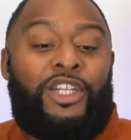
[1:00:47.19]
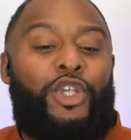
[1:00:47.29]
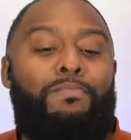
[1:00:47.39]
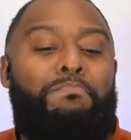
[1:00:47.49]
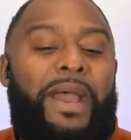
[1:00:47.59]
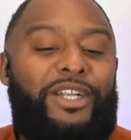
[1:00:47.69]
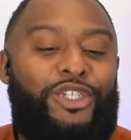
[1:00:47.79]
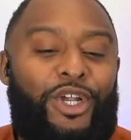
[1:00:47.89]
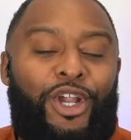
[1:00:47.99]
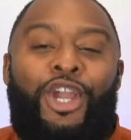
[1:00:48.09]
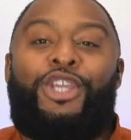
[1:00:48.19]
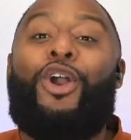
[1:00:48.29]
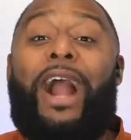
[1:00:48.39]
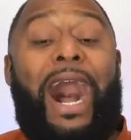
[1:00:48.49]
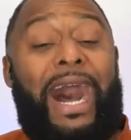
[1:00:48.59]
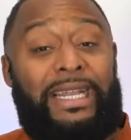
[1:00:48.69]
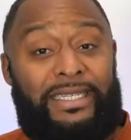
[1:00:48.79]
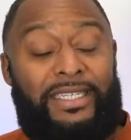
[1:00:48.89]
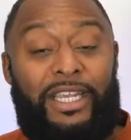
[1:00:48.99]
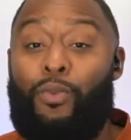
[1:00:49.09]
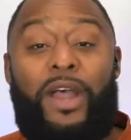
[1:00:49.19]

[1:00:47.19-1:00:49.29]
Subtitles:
to measure your honesty,